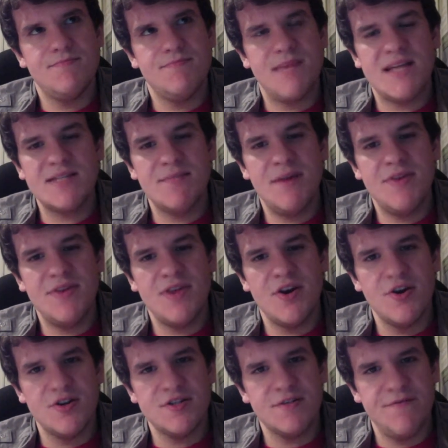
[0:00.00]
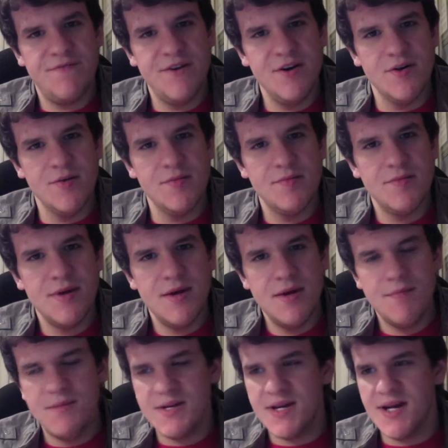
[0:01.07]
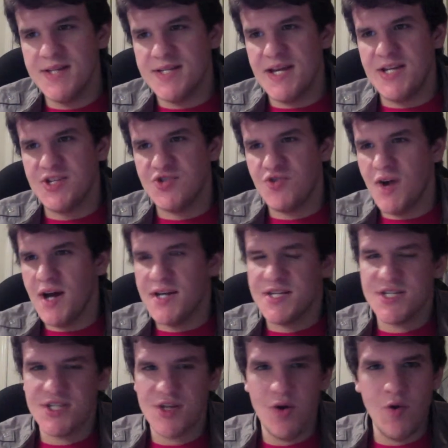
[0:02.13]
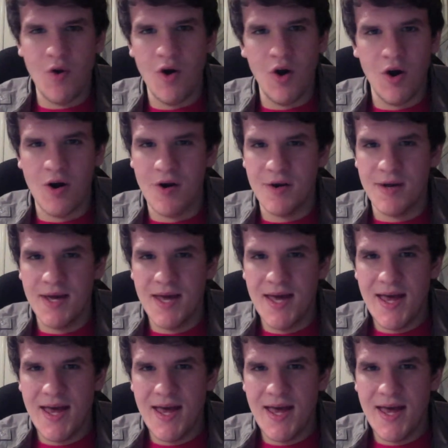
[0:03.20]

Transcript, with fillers: that's the main thing that hurts the film because it tries so hard